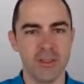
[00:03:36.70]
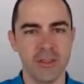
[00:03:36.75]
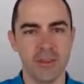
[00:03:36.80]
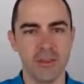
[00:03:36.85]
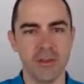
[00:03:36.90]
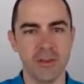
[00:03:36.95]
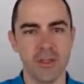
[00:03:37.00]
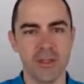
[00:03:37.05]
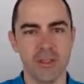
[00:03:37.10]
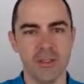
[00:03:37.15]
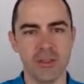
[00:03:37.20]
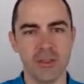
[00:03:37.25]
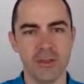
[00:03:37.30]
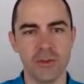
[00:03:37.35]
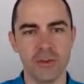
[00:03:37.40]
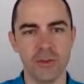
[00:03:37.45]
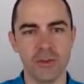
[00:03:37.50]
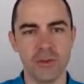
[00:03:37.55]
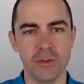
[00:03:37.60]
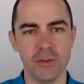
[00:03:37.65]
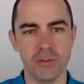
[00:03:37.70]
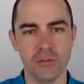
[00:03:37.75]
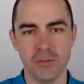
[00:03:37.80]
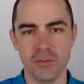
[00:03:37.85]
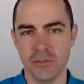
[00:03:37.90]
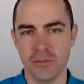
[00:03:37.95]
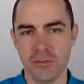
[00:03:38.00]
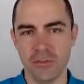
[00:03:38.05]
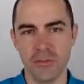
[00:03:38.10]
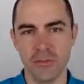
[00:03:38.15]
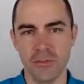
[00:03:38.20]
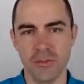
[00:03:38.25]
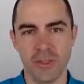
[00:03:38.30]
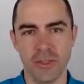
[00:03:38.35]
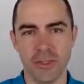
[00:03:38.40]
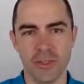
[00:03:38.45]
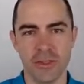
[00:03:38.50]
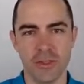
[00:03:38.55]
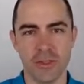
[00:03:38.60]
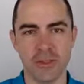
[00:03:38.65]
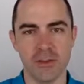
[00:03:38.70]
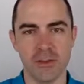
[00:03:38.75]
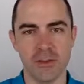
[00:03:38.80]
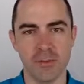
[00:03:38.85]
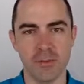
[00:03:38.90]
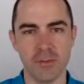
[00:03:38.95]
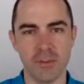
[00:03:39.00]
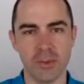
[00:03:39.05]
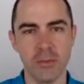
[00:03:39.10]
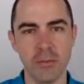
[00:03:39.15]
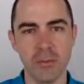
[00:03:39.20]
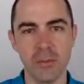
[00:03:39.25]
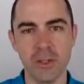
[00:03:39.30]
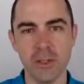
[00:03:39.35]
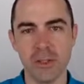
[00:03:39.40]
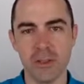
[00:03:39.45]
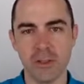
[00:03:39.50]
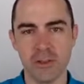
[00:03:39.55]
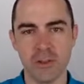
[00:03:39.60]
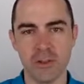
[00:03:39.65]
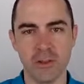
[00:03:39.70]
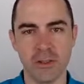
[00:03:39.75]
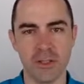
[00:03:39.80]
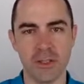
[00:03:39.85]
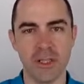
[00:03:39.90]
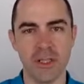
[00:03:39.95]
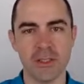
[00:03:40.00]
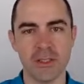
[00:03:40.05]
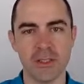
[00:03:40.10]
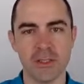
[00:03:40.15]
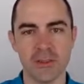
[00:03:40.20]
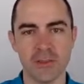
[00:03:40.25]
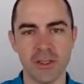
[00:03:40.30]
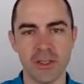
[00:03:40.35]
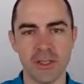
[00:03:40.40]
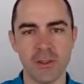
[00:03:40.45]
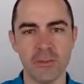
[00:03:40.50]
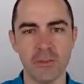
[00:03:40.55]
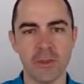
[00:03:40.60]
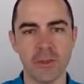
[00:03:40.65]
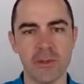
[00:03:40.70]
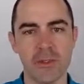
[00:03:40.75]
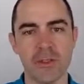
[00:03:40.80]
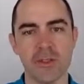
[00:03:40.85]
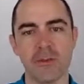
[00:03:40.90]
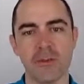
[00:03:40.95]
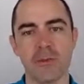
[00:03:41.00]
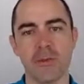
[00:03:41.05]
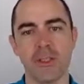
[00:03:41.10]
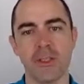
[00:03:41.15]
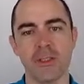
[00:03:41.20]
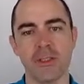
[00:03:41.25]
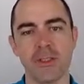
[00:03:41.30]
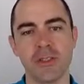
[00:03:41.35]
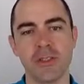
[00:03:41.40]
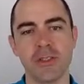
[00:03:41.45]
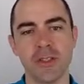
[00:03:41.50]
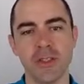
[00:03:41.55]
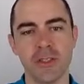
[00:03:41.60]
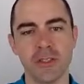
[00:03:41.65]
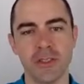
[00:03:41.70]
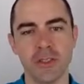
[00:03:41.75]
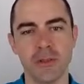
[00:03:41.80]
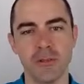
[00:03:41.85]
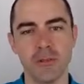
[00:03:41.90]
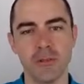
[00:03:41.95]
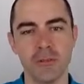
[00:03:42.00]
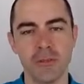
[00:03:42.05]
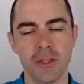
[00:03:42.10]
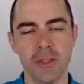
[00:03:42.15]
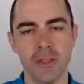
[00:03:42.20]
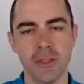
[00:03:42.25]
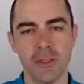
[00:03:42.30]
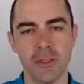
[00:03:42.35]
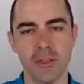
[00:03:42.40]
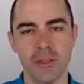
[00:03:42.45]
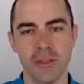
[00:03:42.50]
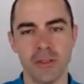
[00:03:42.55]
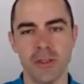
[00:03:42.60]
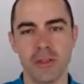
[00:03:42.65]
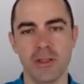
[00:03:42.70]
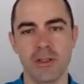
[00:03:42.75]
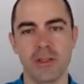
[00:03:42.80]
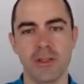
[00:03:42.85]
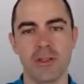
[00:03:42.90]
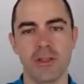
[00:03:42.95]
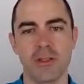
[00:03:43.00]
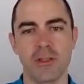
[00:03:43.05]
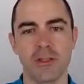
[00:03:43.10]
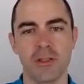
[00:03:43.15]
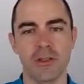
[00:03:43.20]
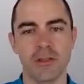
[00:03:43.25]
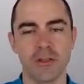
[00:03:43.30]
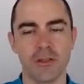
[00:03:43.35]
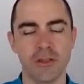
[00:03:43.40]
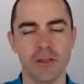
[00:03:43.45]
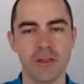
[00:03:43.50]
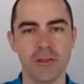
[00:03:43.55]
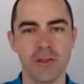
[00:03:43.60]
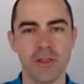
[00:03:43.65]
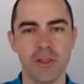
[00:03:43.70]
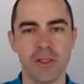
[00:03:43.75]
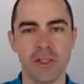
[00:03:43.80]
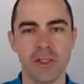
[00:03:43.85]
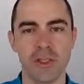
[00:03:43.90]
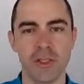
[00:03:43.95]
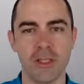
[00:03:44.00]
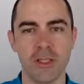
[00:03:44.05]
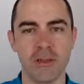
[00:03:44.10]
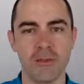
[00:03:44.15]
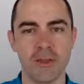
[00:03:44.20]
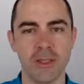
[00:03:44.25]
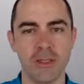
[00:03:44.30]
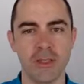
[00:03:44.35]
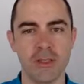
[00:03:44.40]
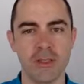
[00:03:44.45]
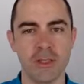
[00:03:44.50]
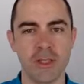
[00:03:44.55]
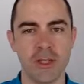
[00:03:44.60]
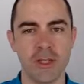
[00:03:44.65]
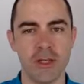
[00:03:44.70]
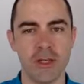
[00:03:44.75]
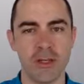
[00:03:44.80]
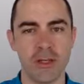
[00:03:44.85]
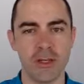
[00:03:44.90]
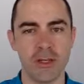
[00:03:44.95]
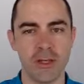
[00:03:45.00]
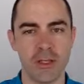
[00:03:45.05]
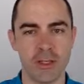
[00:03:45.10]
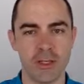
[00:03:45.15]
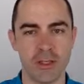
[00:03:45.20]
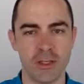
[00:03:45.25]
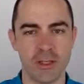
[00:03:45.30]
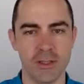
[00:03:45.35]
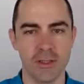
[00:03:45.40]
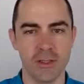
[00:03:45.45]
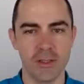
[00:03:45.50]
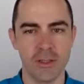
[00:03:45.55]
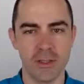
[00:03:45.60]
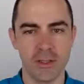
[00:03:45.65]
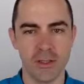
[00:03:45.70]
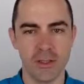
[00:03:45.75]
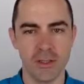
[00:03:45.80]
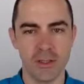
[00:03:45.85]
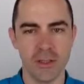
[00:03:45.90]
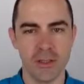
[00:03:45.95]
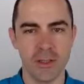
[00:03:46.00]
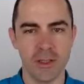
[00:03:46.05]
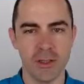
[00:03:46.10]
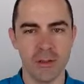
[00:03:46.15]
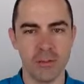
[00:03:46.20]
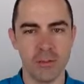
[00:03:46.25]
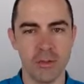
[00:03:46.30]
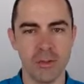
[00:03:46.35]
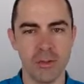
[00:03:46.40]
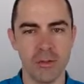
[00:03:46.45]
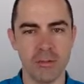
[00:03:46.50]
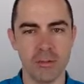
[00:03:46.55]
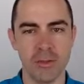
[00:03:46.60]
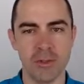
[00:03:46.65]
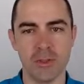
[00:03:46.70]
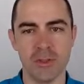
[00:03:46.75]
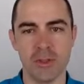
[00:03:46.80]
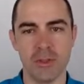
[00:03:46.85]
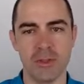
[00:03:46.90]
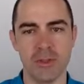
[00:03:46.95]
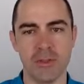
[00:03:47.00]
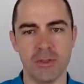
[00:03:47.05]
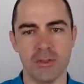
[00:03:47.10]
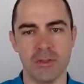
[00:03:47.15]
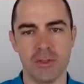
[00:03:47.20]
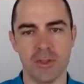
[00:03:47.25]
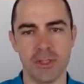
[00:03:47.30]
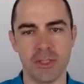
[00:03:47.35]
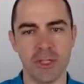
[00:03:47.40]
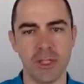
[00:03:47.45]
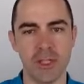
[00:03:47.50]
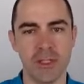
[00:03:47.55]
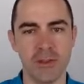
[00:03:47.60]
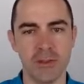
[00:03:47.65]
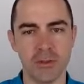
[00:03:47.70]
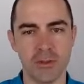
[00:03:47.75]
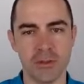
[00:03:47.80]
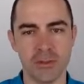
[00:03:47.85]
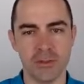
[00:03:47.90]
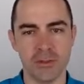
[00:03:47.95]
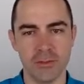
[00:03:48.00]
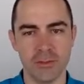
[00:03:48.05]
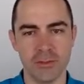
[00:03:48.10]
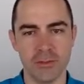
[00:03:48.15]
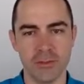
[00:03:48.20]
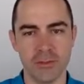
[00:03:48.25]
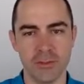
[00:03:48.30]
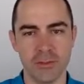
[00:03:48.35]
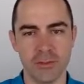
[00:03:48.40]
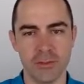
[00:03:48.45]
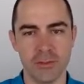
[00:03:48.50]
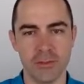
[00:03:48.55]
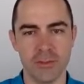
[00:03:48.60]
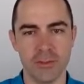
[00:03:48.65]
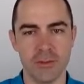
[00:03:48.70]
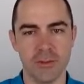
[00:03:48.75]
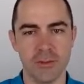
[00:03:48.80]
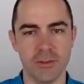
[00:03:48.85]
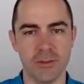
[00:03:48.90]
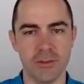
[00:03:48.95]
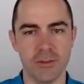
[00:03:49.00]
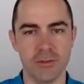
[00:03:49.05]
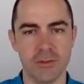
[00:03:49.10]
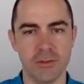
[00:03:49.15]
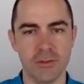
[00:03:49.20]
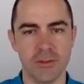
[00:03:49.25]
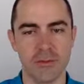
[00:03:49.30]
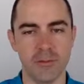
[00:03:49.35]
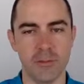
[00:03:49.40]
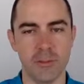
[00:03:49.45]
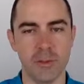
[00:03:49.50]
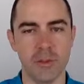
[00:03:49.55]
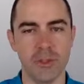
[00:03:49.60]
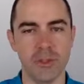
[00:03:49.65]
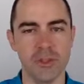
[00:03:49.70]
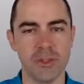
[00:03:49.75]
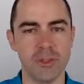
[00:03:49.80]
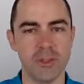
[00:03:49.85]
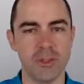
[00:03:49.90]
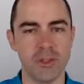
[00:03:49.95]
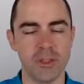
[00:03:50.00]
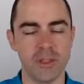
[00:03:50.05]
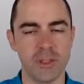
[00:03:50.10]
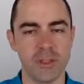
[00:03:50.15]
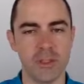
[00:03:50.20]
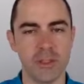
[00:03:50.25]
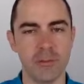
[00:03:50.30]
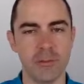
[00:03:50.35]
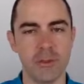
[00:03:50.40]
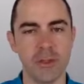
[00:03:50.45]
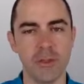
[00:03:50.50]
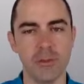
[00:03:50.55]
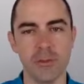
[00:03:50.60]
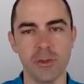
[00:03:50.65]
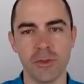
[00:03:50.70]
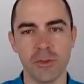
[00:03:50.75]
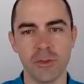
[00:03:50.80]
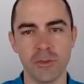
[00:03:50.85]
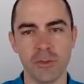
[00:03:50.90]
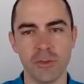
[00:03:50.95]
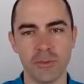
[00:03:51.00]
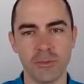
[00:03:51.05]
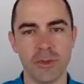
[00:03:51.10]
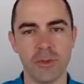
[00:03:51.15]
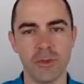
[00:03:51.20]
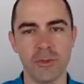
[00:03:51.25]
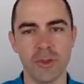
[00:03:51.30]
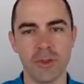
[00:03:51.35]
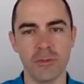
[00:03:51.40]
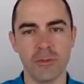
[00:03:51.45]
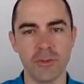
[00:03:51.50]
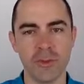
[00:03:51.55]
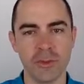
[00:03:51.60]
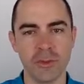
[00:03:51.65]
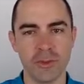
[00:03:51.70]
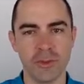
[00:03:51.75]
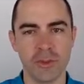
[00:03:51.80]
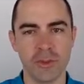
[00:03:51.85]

Okay, so yeah, this blob or cluster tracking, where we are just simply considering that the events are like a blob, a cloud of points, and then we want to follow them.